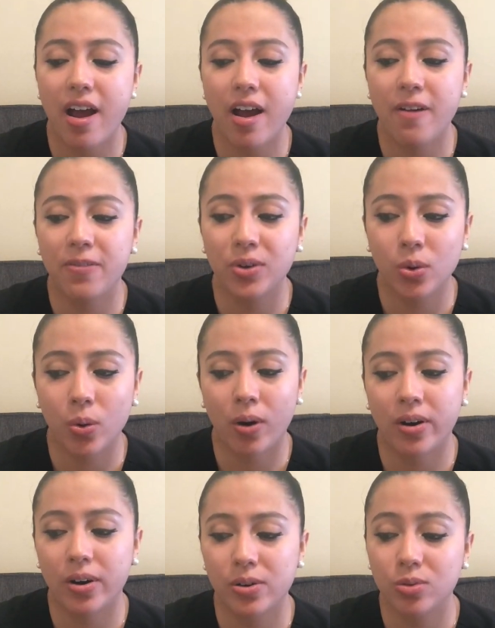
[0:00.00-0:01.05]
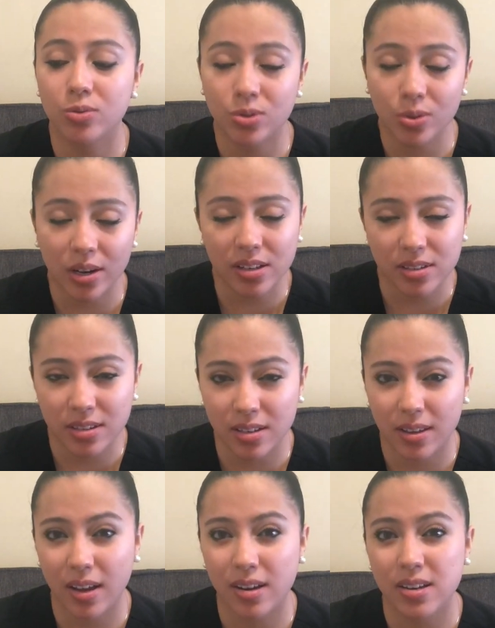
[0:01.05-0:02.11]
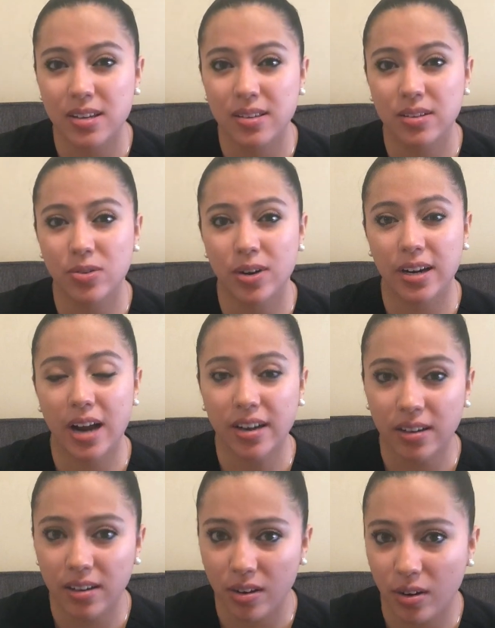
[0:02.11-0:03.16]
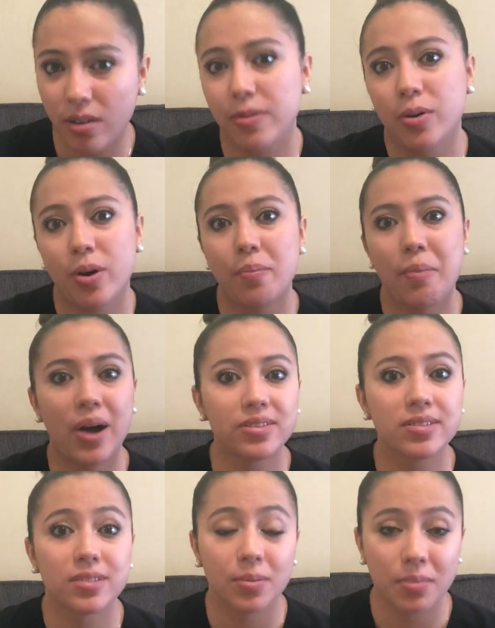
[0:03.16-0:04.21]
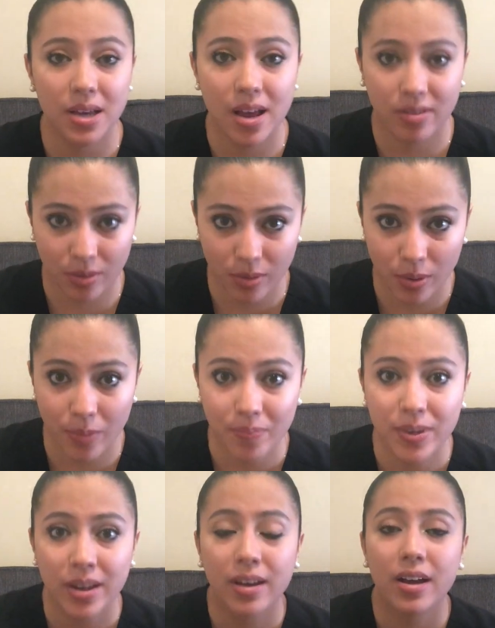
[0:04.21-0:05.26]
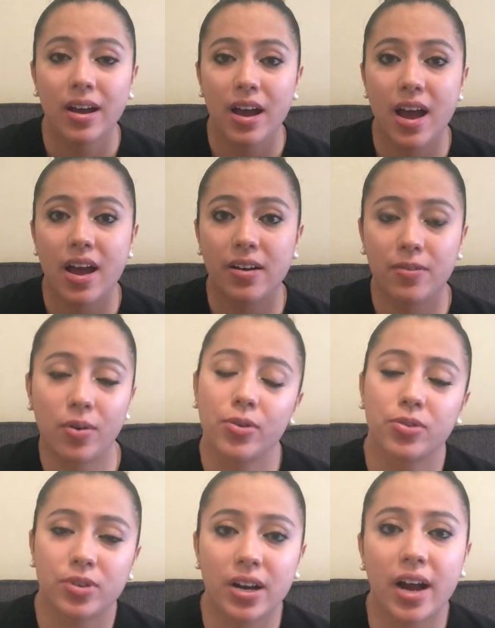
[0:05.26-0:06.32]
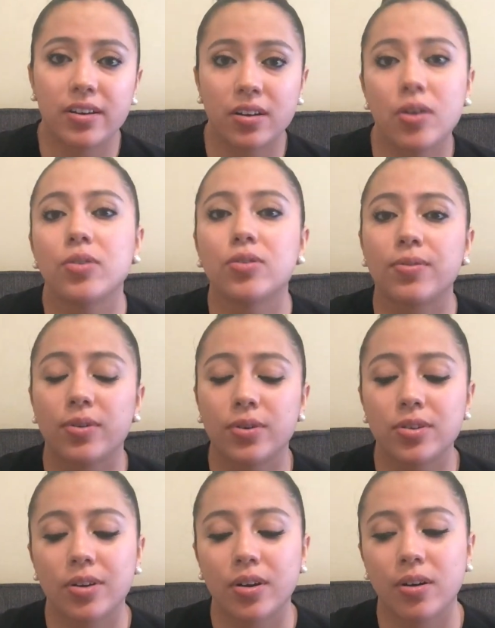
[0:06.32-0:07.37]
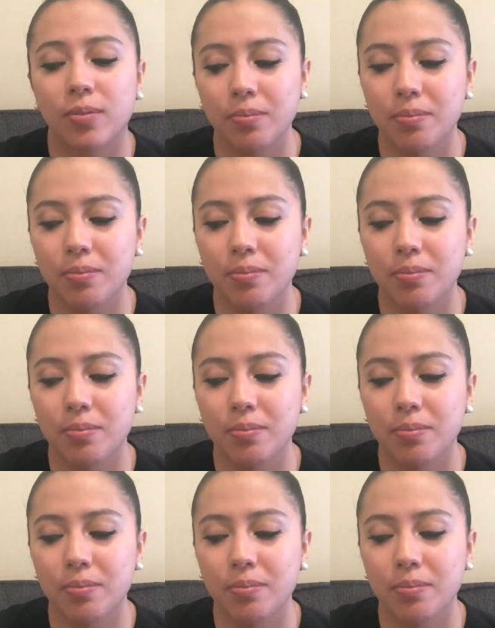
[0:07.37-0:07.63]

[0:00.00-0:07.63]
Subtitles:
if you're a new student that is in your didactic year, if you're about to start PA school, and of course your didactic year is your first year,